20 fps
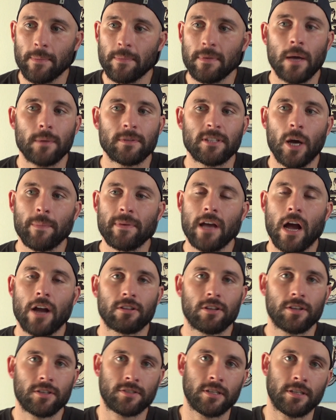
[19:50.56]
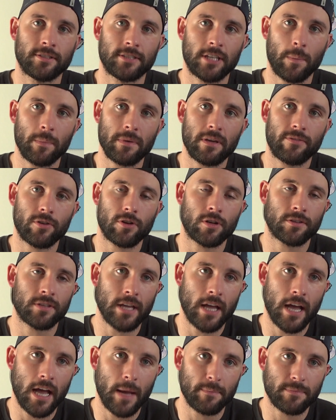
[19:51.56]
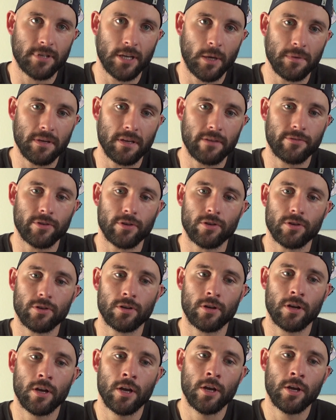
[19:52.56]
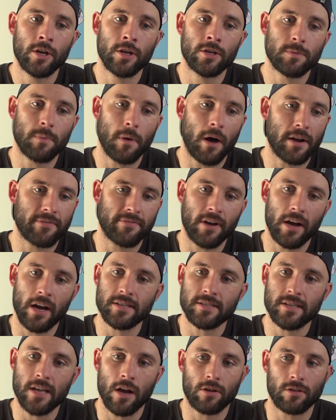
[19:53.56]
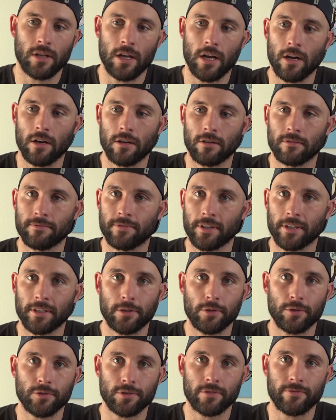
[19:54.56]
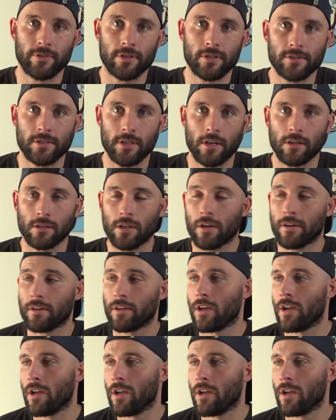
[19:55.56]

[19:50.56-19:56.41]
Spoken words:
me up. Tell me how you're listening. Tell me if you're on the app. Tell me if you're Spotify, SoundCloud. Fucking loser if you're on SoundCloud.